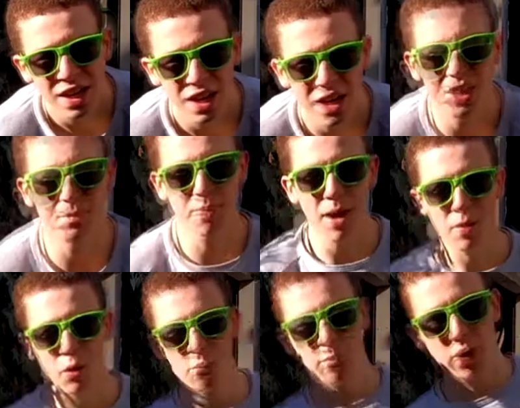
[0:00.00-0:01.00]
Um, I
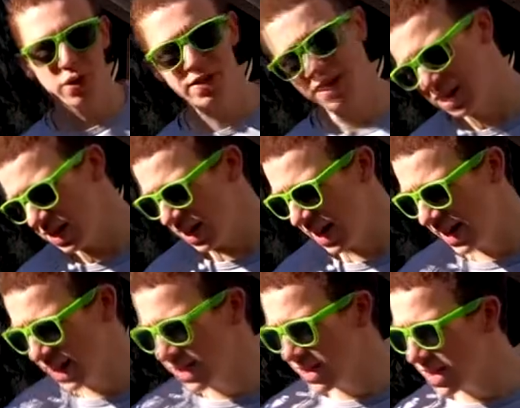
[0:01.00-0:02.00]
will upload it
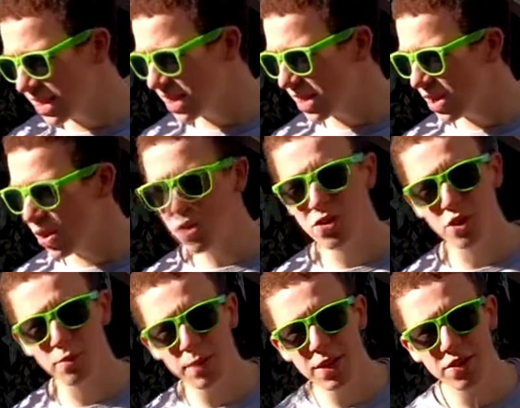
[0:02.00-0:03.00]
and also
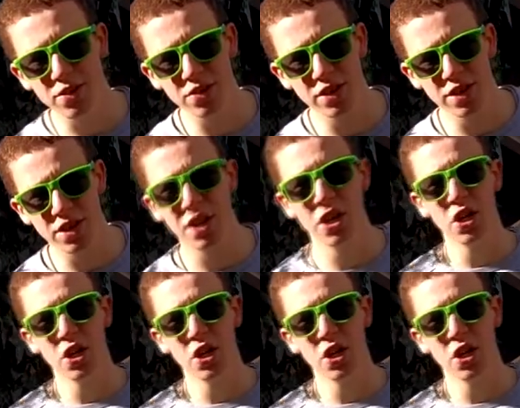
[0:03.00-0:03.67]
please consider